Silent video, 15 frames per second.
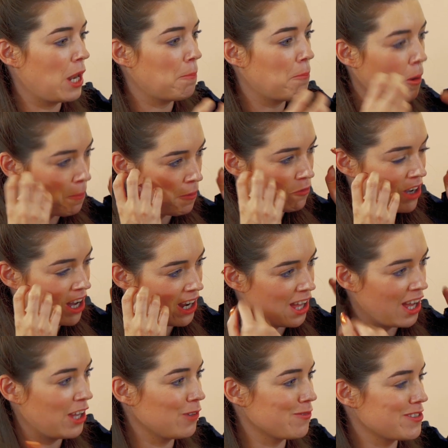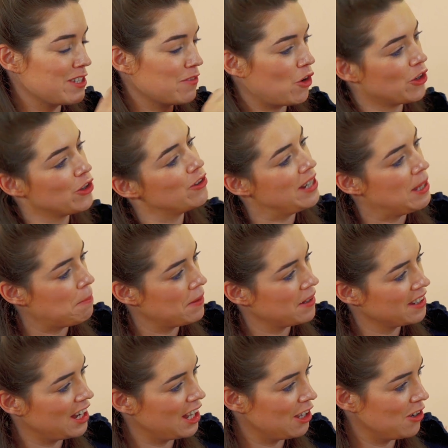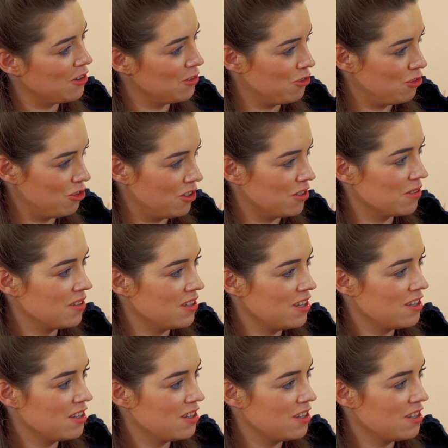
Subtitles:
and a pop of colour, and obviously you've got your lip colour on too.